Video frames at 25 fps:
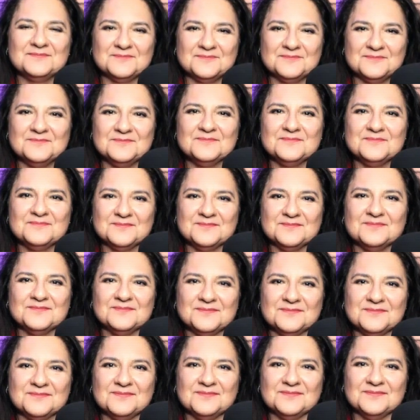
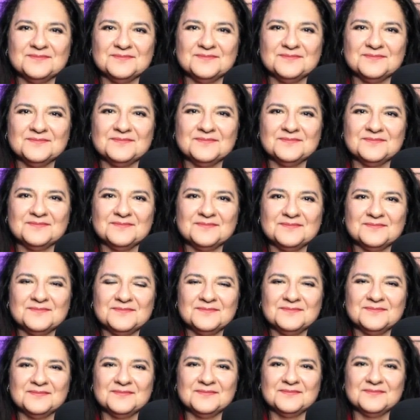
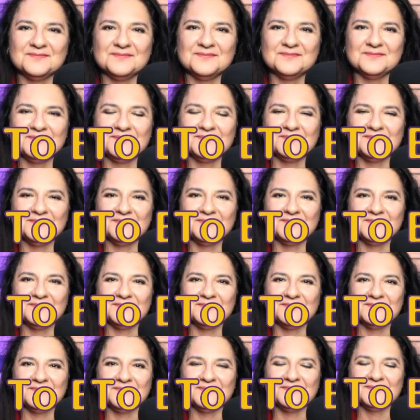
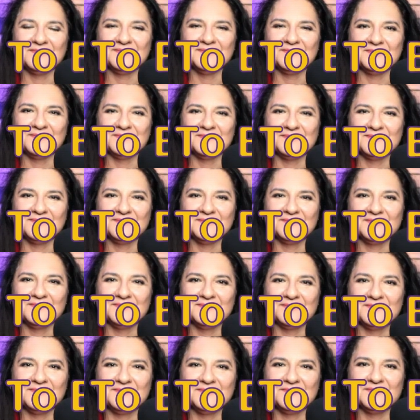
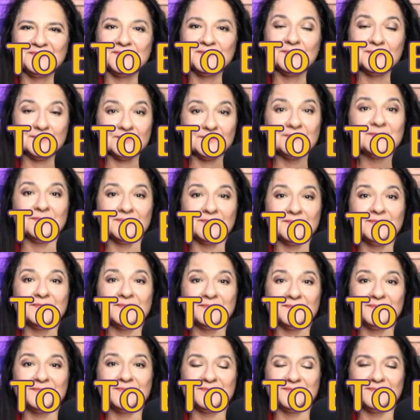
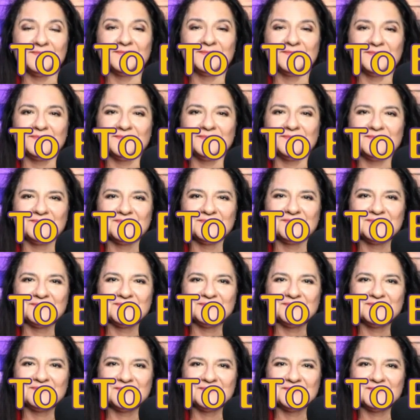
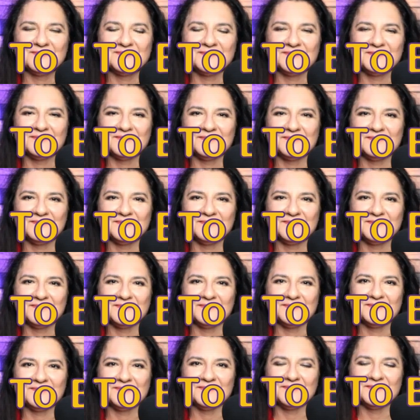
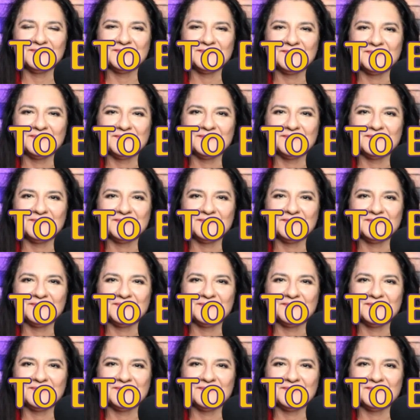(not speaking)